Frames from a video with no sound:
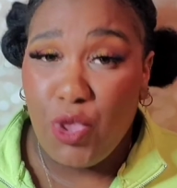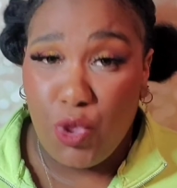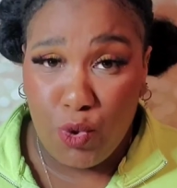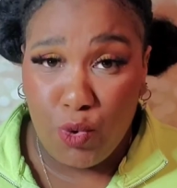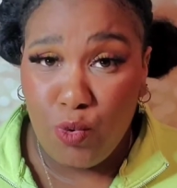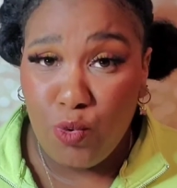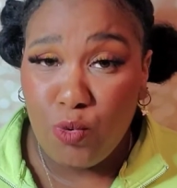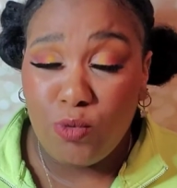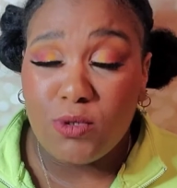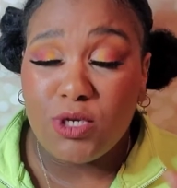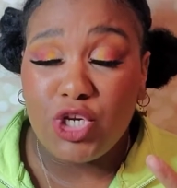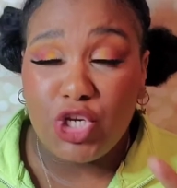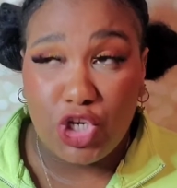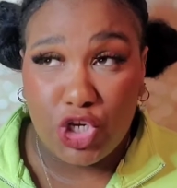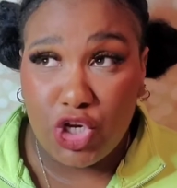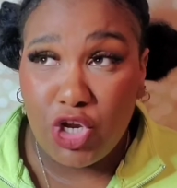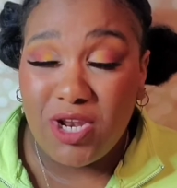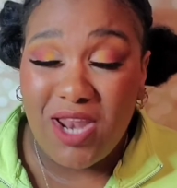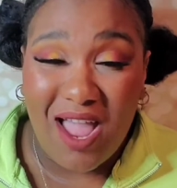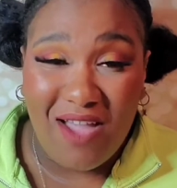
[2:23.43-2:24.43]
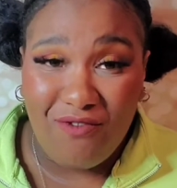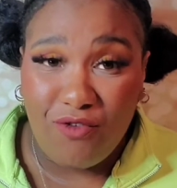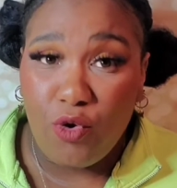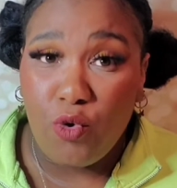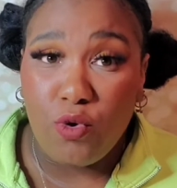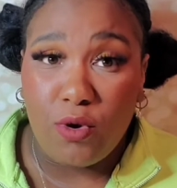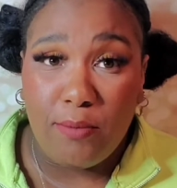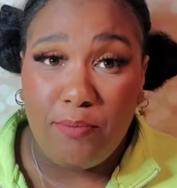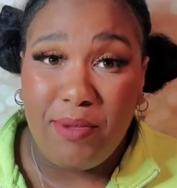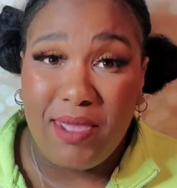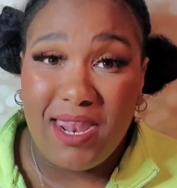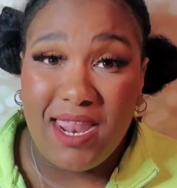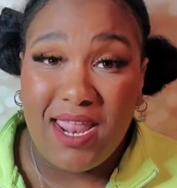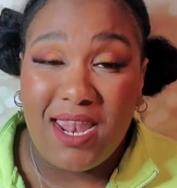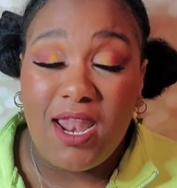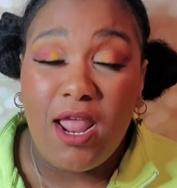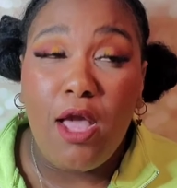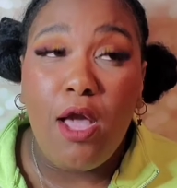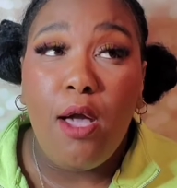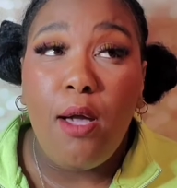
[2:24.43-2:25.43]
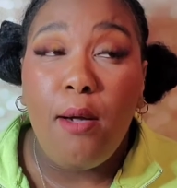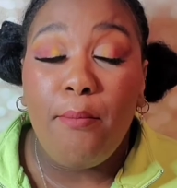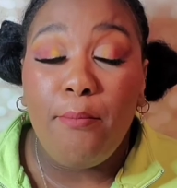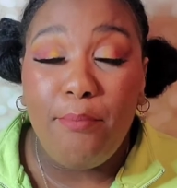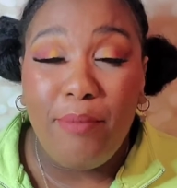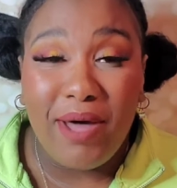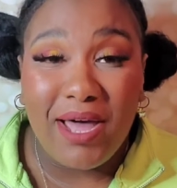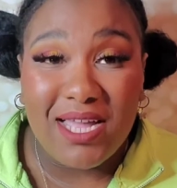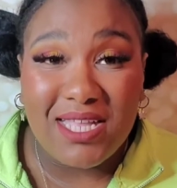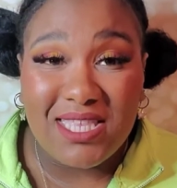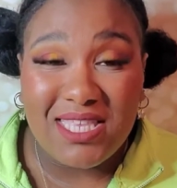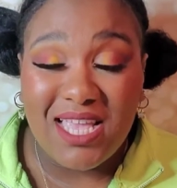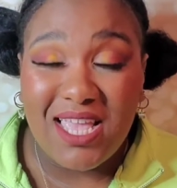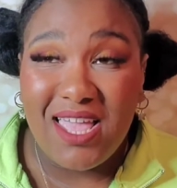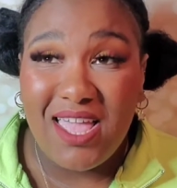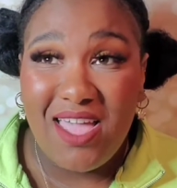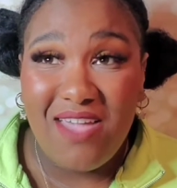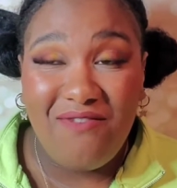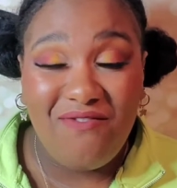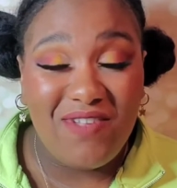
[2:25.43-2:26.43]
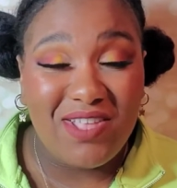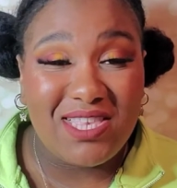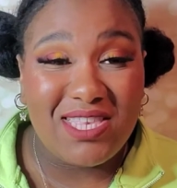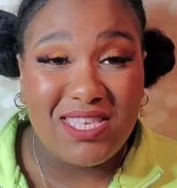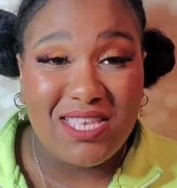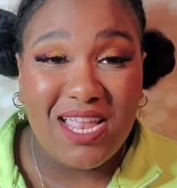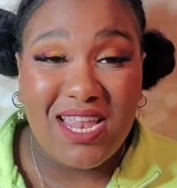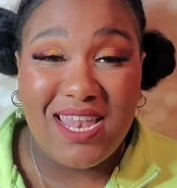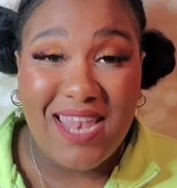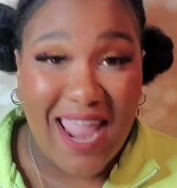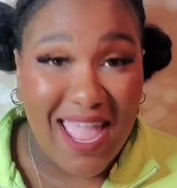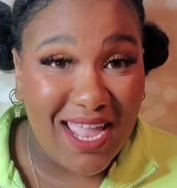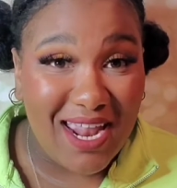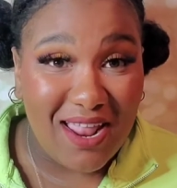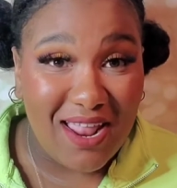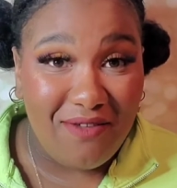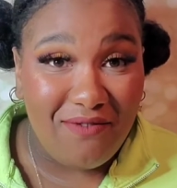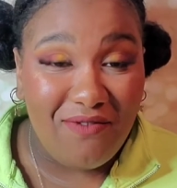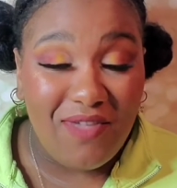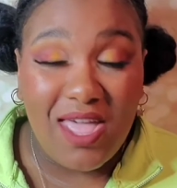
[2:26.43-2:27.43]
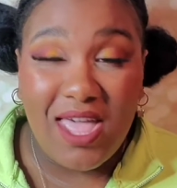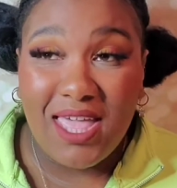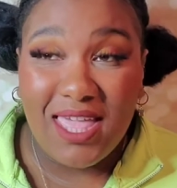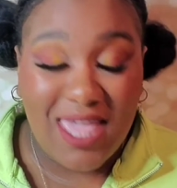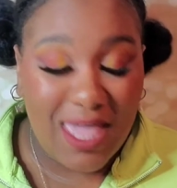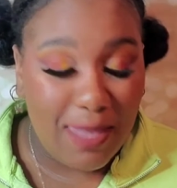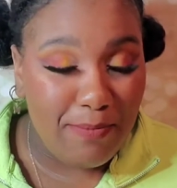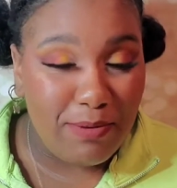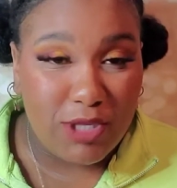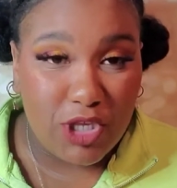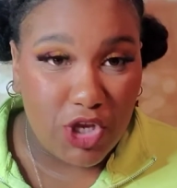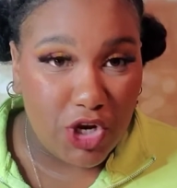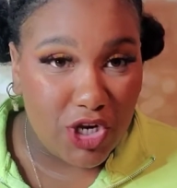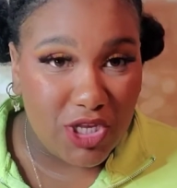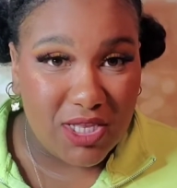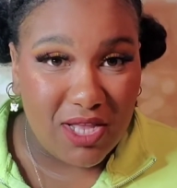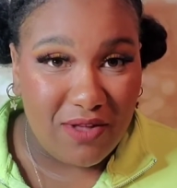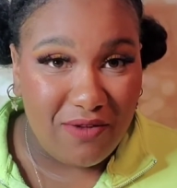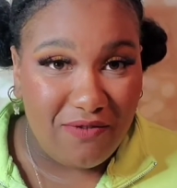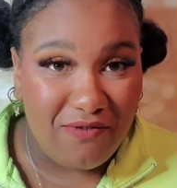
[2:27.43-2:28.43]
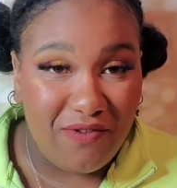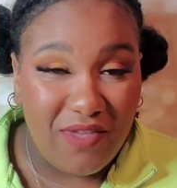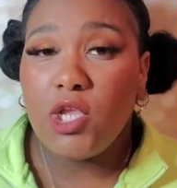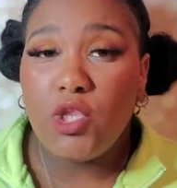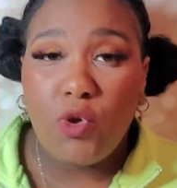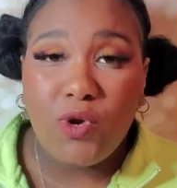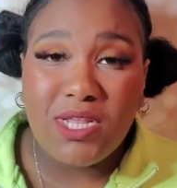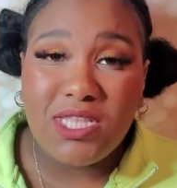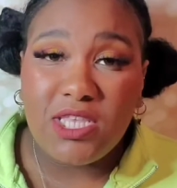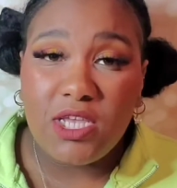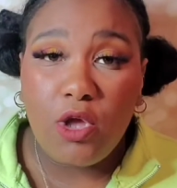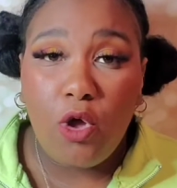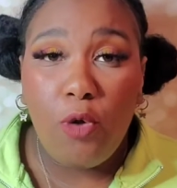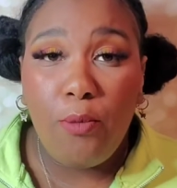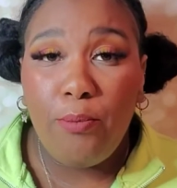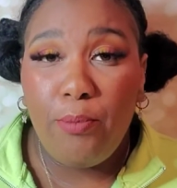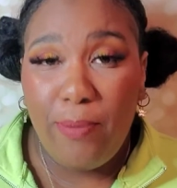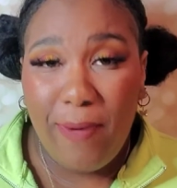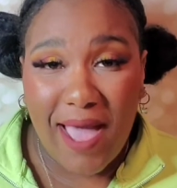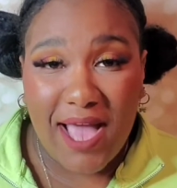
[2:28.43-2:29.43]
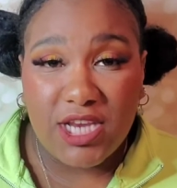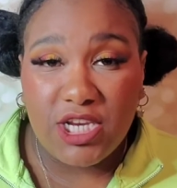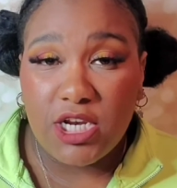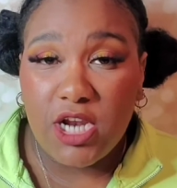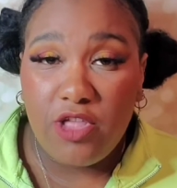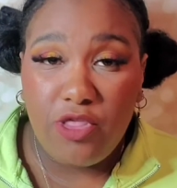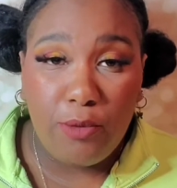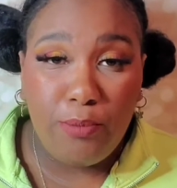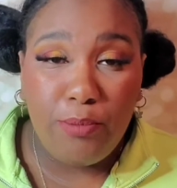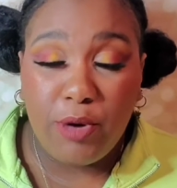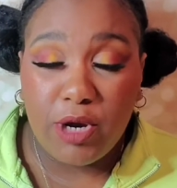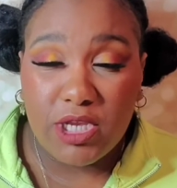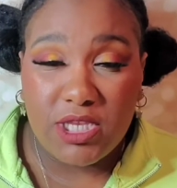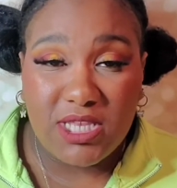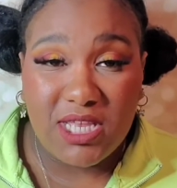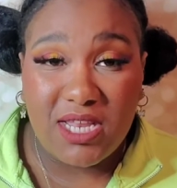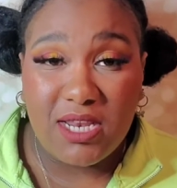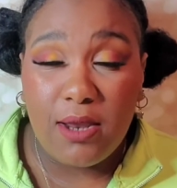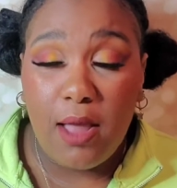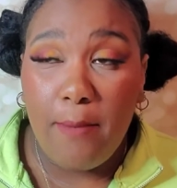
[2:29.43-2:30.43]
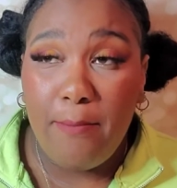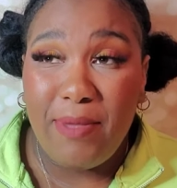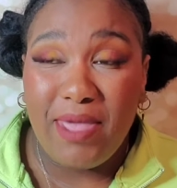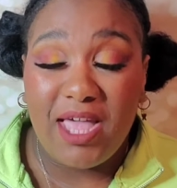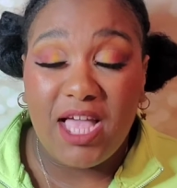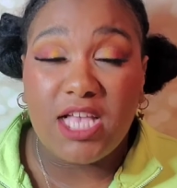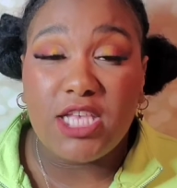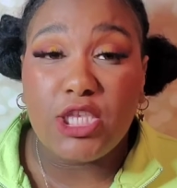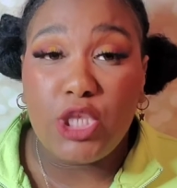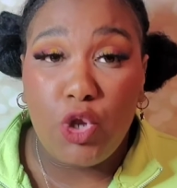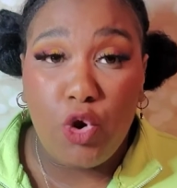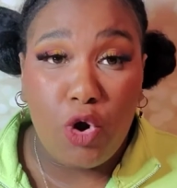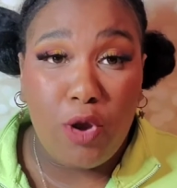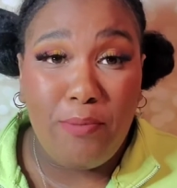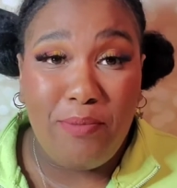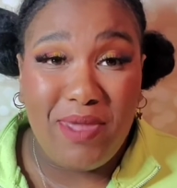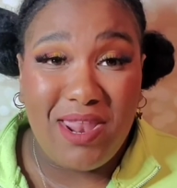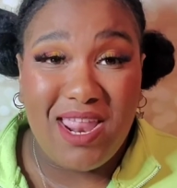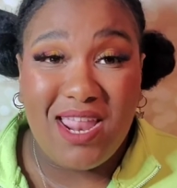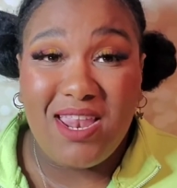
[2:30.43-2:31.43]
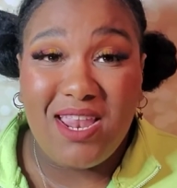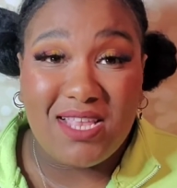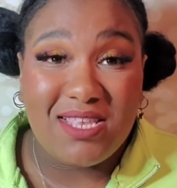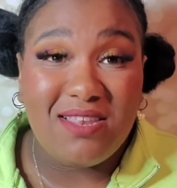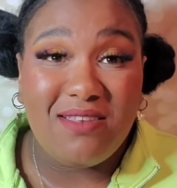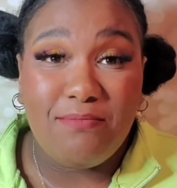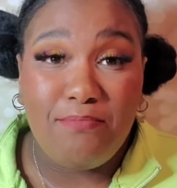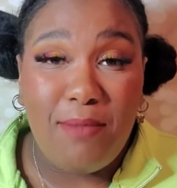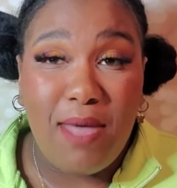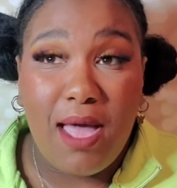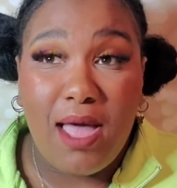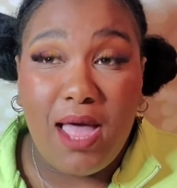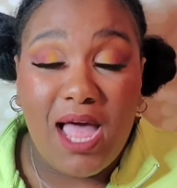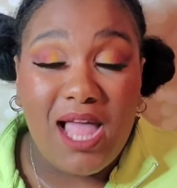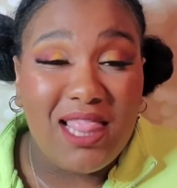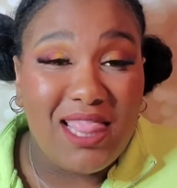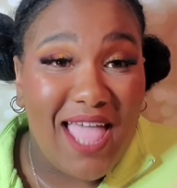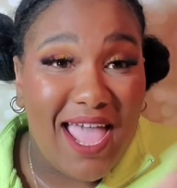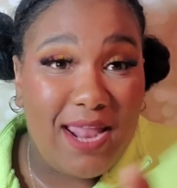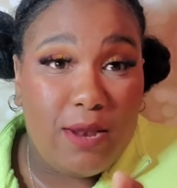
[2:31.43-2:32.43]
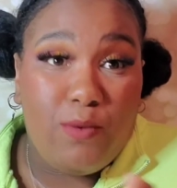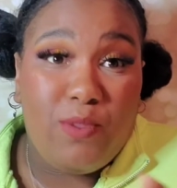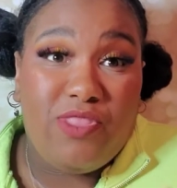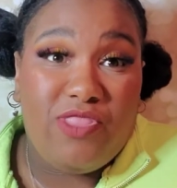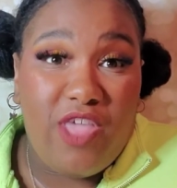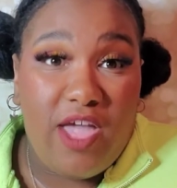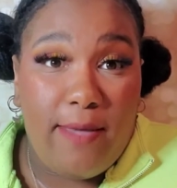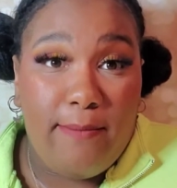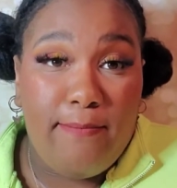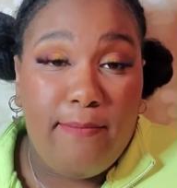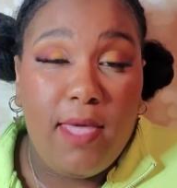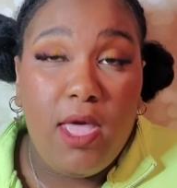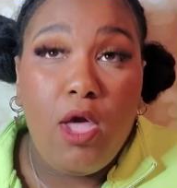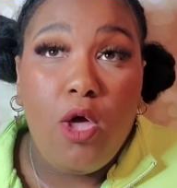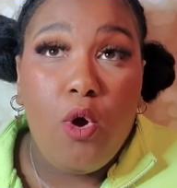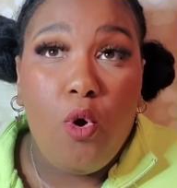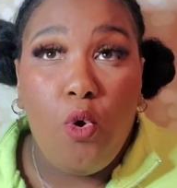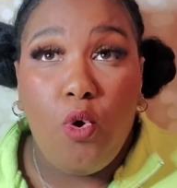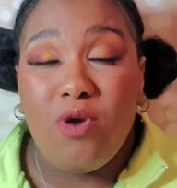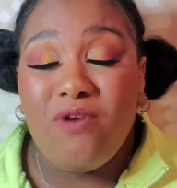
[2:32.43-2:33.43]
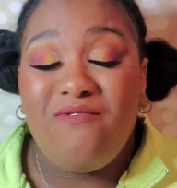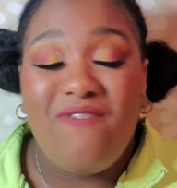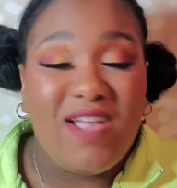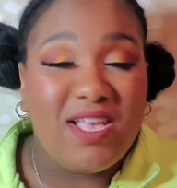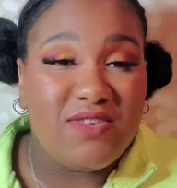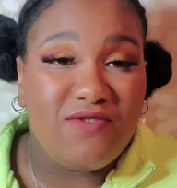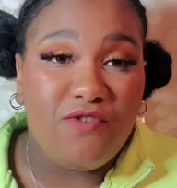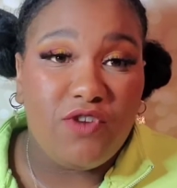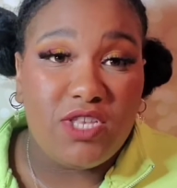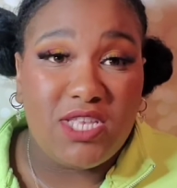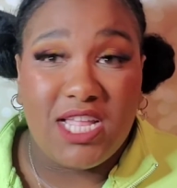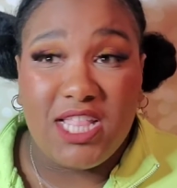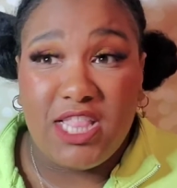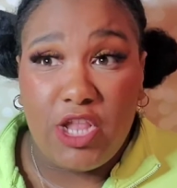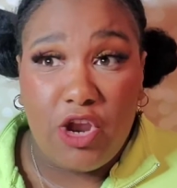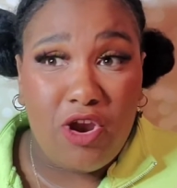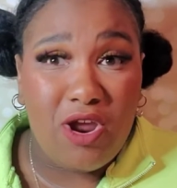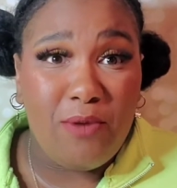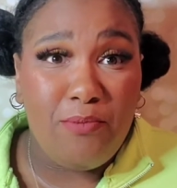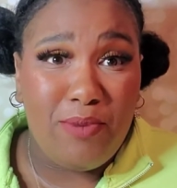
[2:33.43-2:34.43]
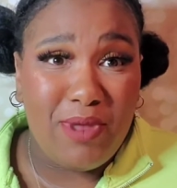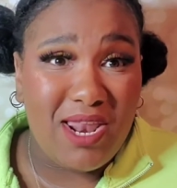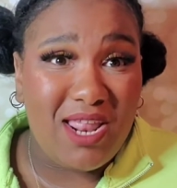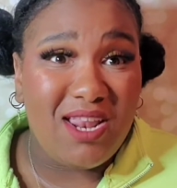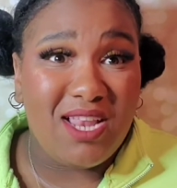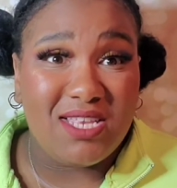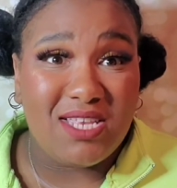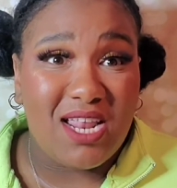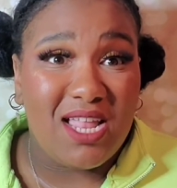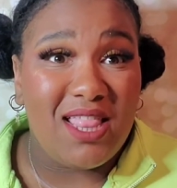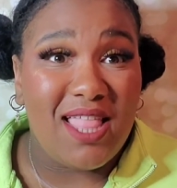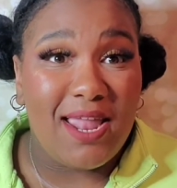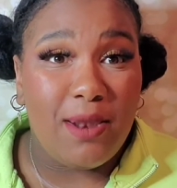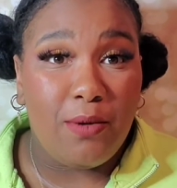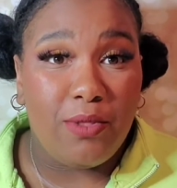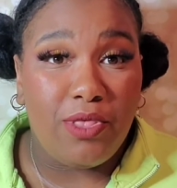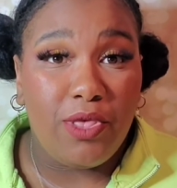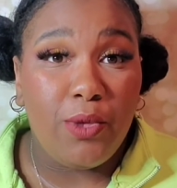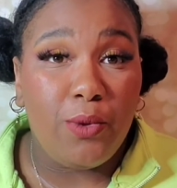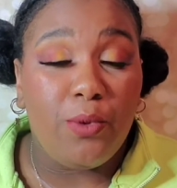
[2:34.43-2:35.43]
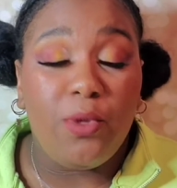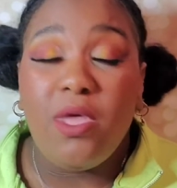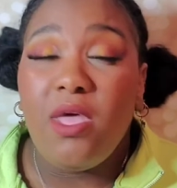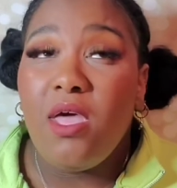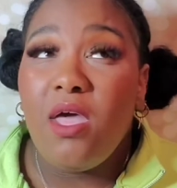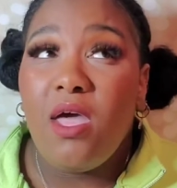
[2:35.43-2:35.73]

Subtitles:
You should have your own opinion, but if it's negative, keep it to yourself. You don't need to go bash another person because your opinion doesn't align with them, or vice versa, their opinion doesn't align with you.